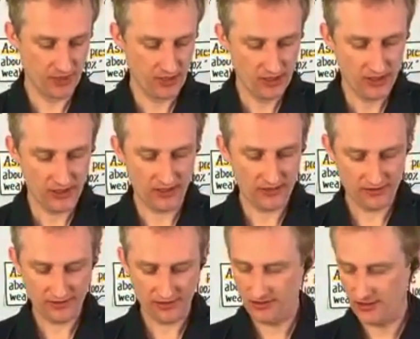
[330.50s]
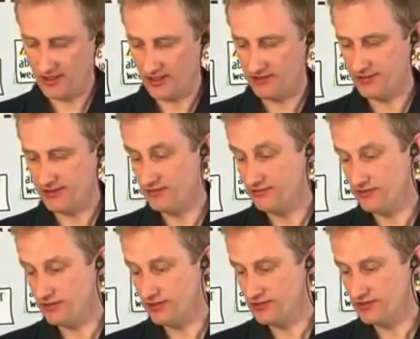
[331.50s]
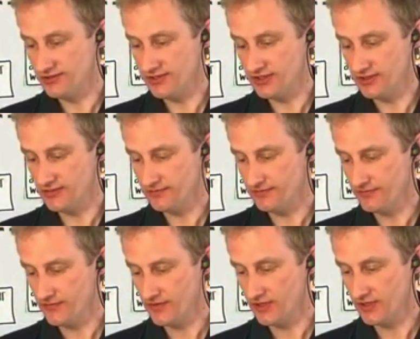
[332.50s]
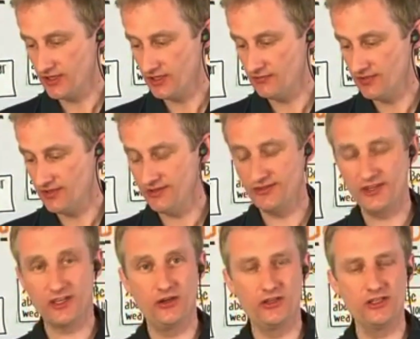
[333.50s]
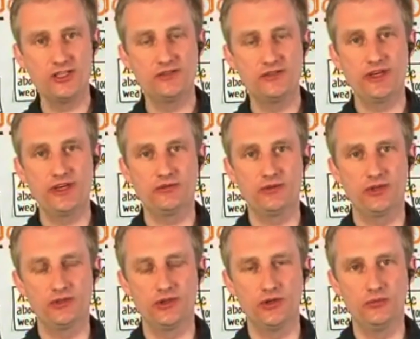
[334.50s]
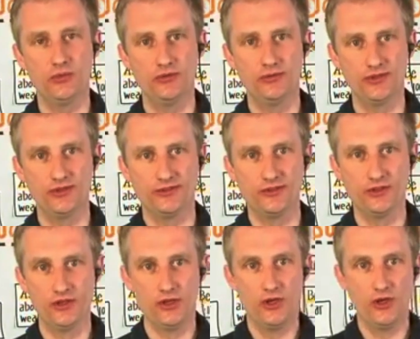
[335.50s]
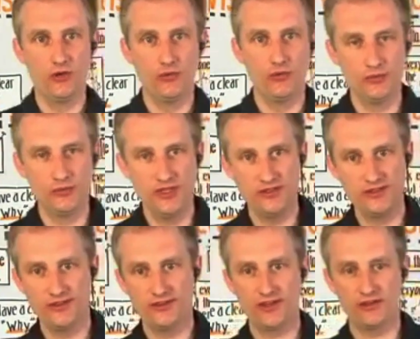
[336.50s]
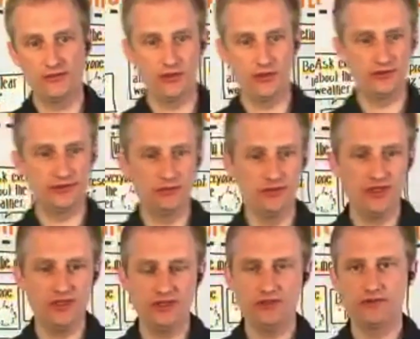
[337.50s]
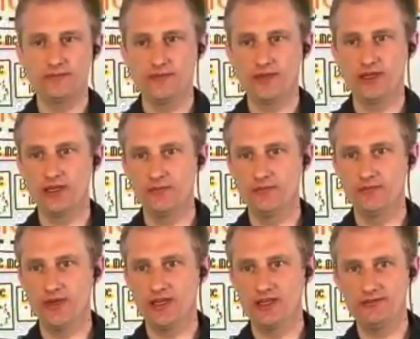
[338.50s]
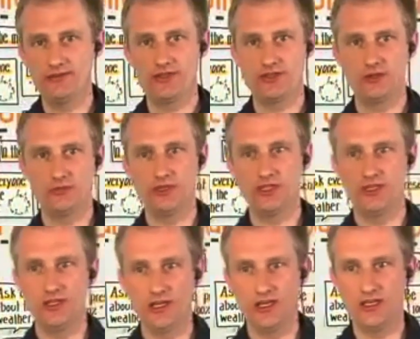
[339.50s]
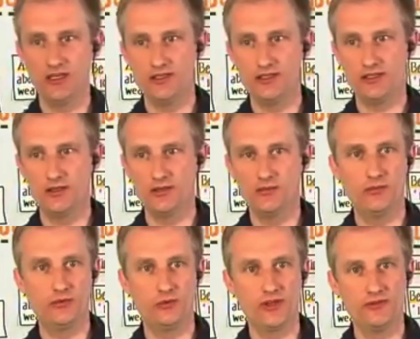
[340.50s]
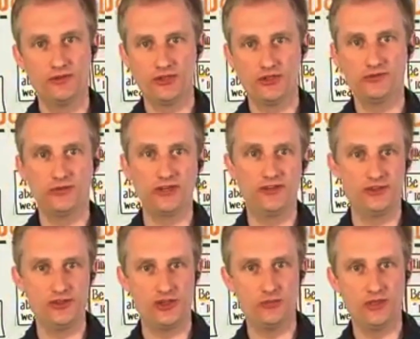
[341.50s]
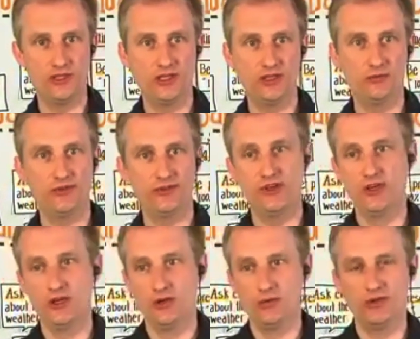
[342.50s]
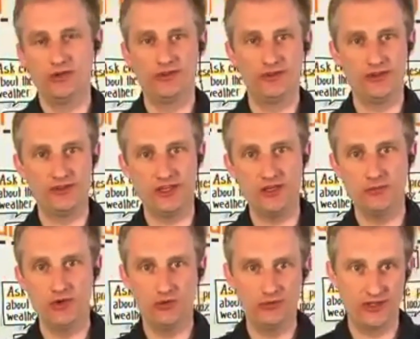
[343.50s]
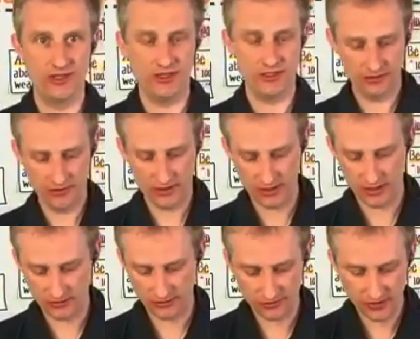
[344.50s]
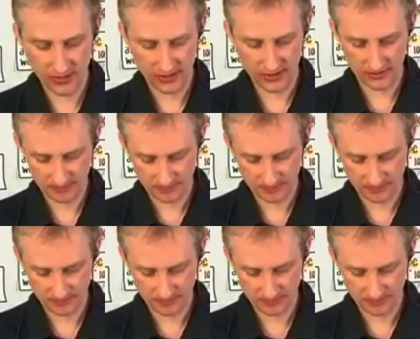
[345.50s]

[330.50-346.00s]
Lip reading: Another thing that I find very interesting is the psychology effect around home office. What it means is, like, for me, I live in Germany and run the Visual Friends in Germany and with the team over there in Australia.